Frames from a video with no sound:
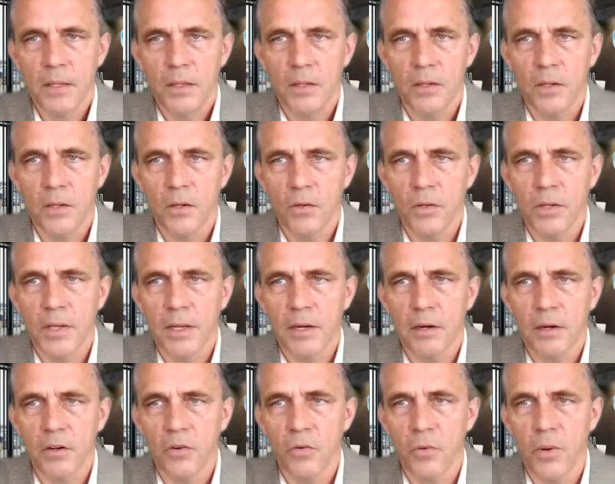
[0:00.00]
You can look
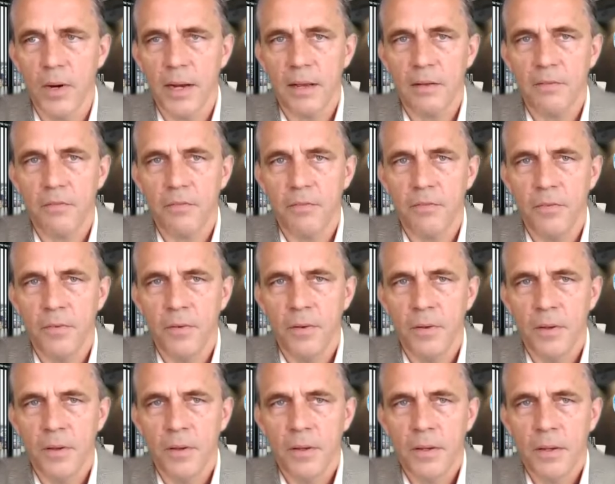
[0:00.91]
at our graph
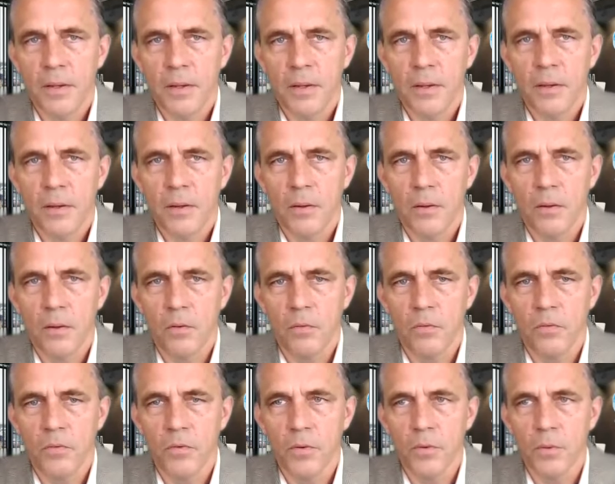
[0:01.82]

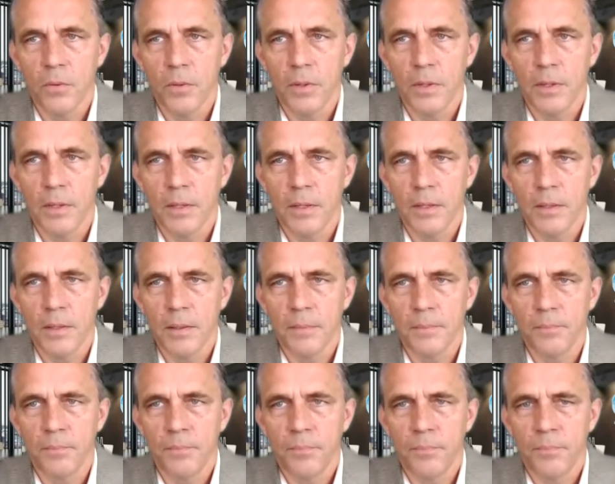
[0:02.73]
over,
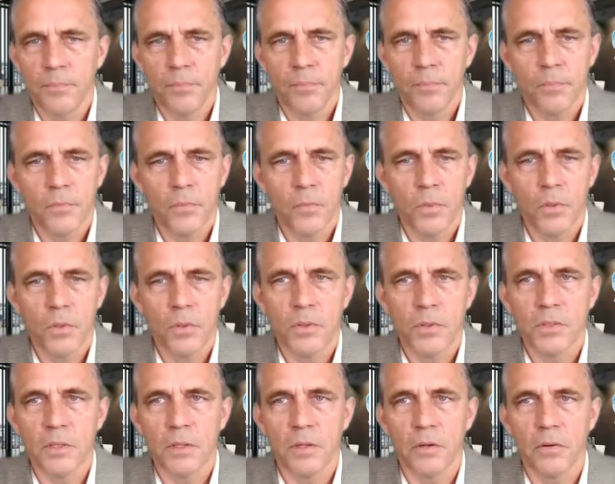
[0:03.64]

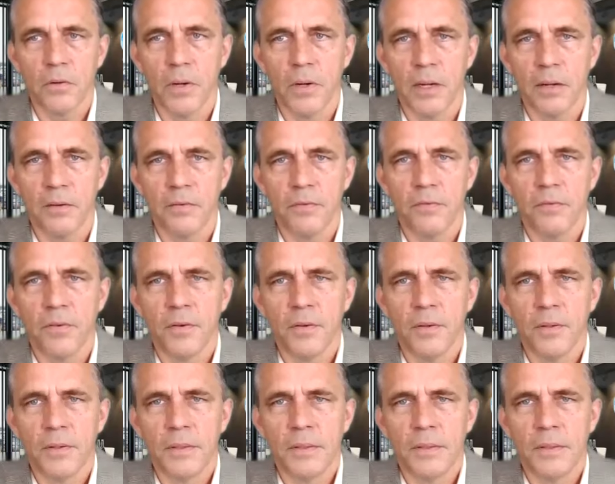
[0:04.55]
where's their graph?